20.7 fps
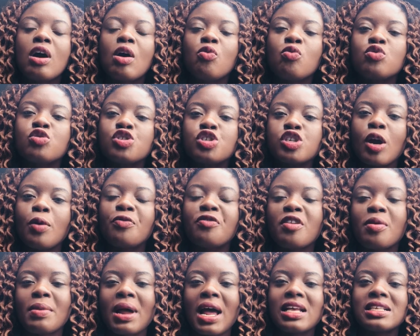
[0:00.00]
we'll shop
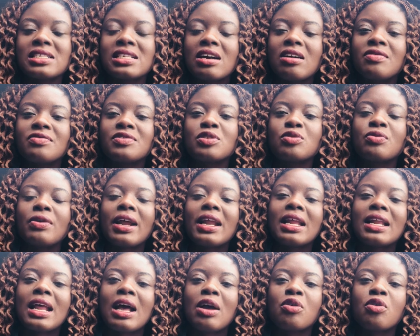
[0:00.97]
from ourselves so
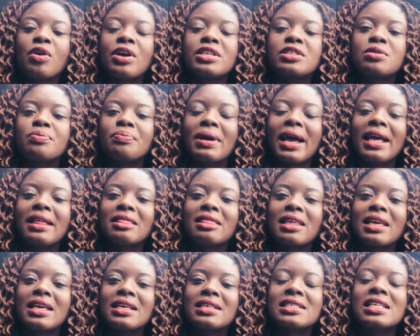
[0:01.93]
rather than going to buy
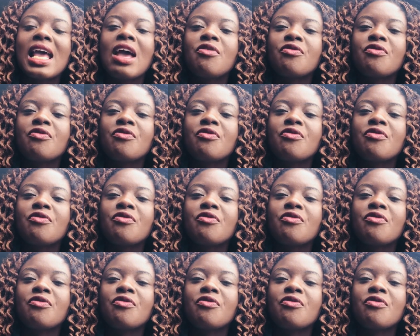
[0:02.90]
things